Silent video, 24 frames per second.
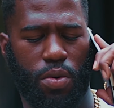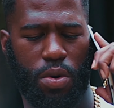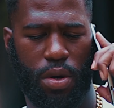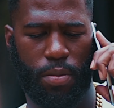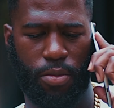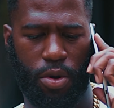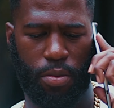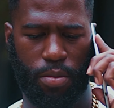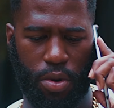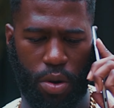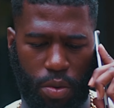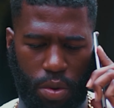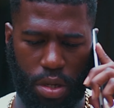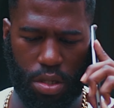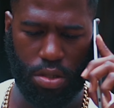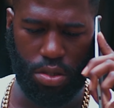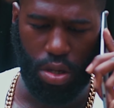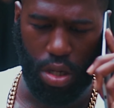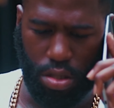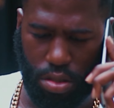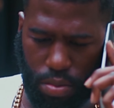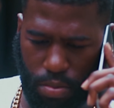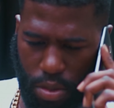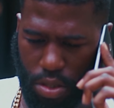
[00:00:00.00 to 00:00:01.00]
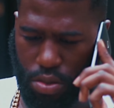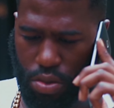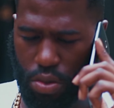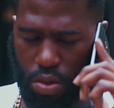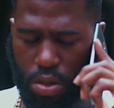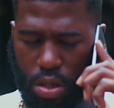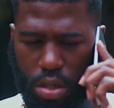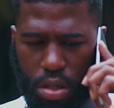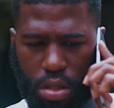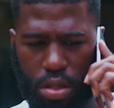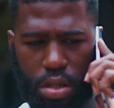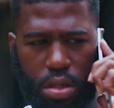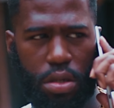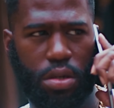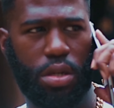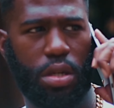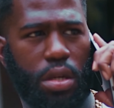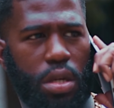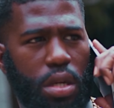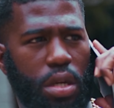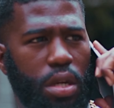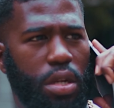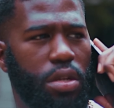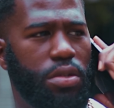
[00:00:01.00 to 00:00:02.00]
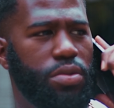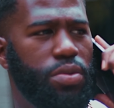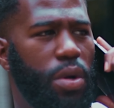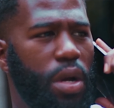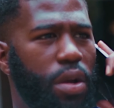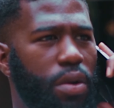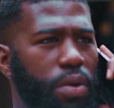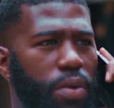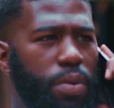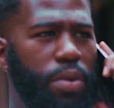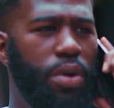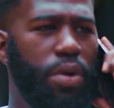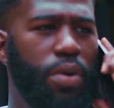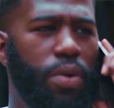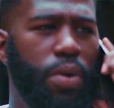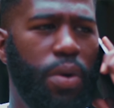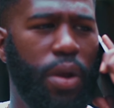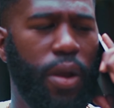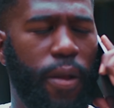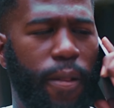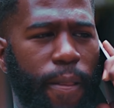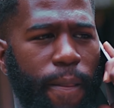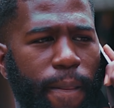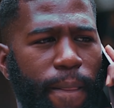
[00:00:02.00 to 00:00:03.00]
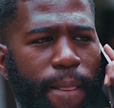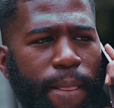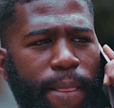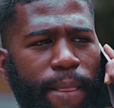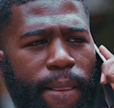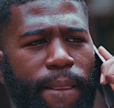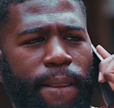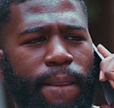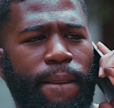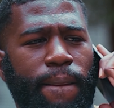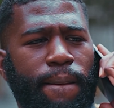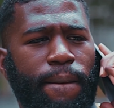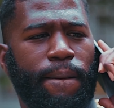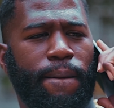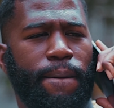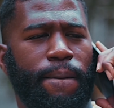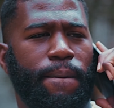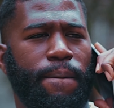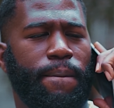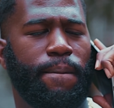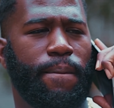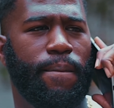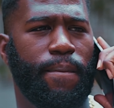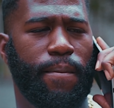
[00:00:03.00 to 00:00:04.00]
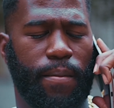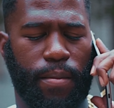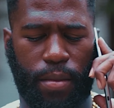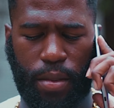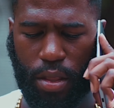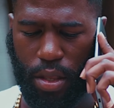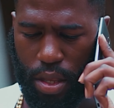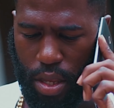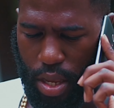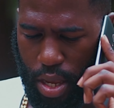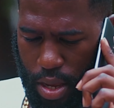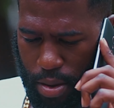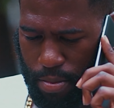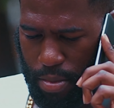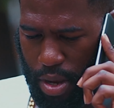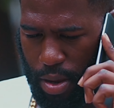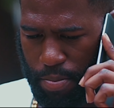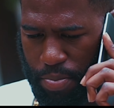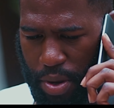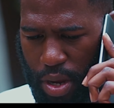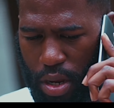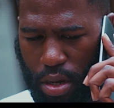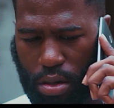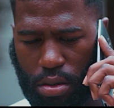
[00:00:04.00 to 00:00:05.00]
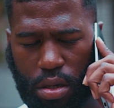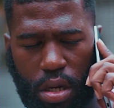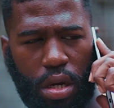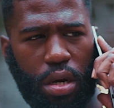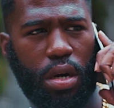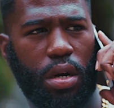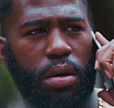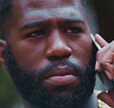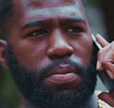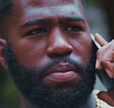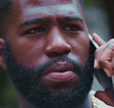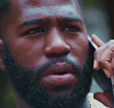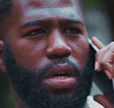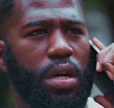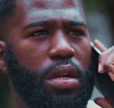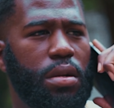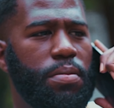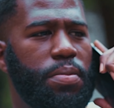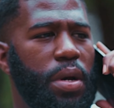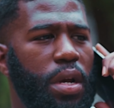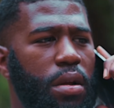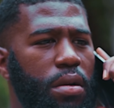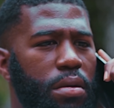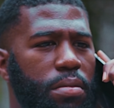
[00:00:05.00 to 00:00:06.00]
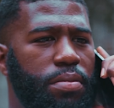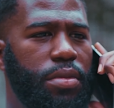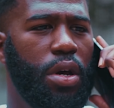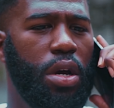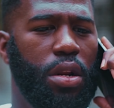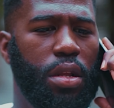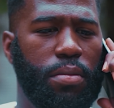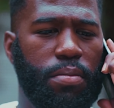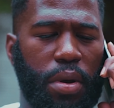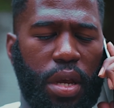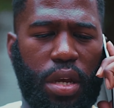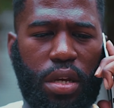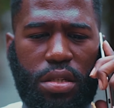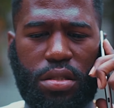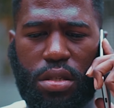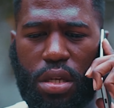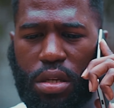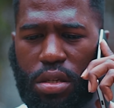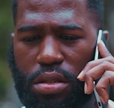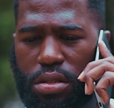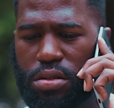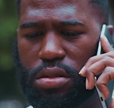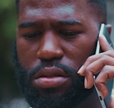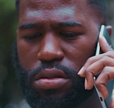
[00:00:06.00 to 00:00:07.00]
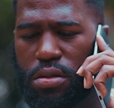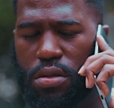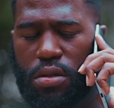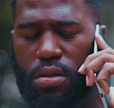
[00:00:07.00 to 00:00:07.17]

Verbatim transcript: Well, I'm on my way to to my two little hitters right, real quick. Yeah, man, paying uh, paying them, them 30 bands each.